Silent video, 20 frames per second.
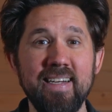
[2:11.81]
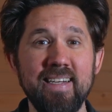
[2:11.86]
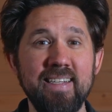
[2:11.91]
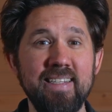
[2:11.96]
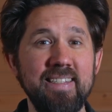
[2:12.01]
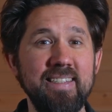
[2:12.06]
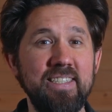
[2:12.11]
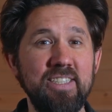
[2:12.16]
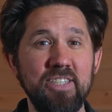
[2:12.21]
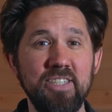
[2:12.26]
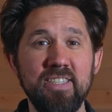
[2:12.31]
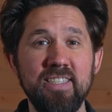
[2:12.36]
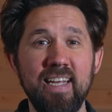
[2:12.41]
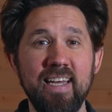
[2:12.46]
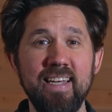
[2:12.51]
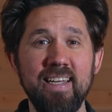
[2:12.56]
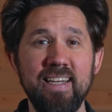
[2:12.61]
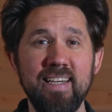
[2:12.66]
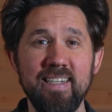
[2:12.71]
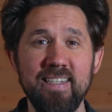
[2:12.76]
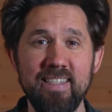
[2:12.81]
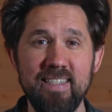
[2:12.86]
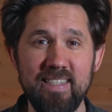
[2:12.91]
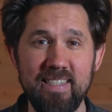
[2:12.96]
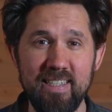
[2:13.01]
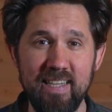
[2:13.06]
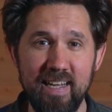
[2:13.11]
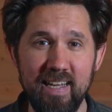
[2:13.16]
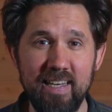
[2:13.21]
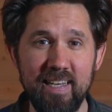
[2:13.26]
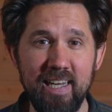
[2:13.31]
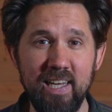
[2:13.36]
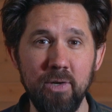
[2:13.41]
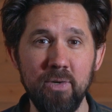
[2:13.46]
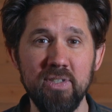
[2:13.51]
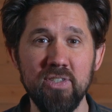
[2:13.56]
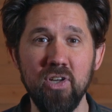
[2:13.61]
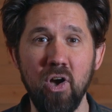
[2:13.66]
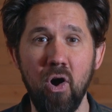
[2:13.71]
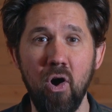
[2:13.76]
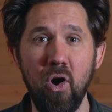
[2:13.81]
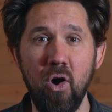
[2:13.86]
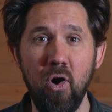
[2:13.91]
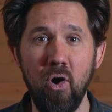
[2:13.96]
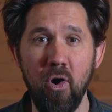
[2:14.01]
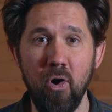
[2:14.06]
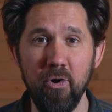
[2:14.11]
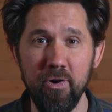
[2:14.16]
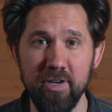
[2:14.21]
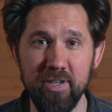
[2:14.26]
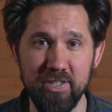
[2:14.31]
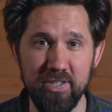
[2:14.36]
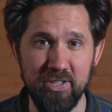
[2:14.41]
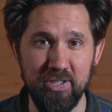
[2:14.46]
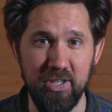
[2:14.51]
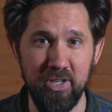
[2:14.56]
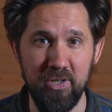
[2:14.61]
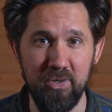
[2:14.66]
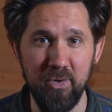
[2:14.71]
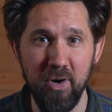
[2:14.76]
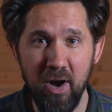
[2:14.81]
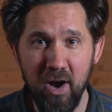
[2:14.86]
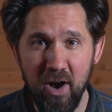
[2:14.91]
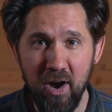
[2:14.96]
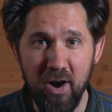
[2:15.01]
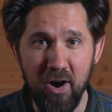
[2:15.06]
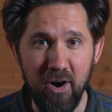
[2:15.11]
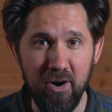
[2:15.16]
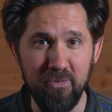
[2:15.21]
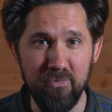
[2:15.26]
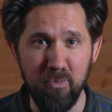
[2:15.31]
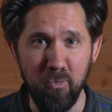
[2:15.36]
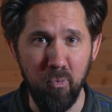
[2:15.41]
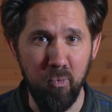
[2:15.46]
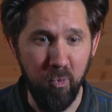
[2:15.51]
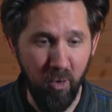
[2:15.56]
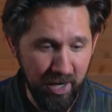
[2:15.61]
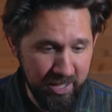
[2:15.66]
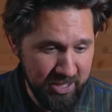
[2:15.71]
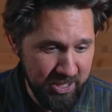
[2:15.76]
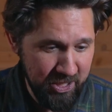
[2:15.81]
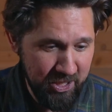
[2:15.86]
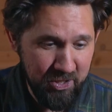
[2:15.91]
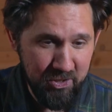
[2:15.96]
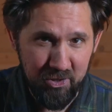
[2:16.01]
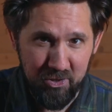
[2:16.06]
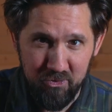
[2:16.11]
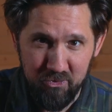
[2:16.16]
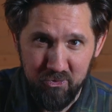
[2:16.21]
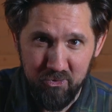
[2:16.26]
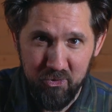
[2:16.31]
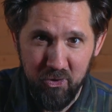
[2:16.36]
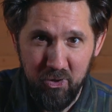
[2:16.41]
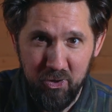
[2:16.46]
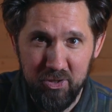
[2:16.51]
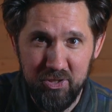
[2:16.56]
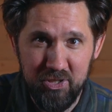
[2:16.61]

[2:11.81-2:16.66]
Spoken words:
is just a continuous horror show of watching your raw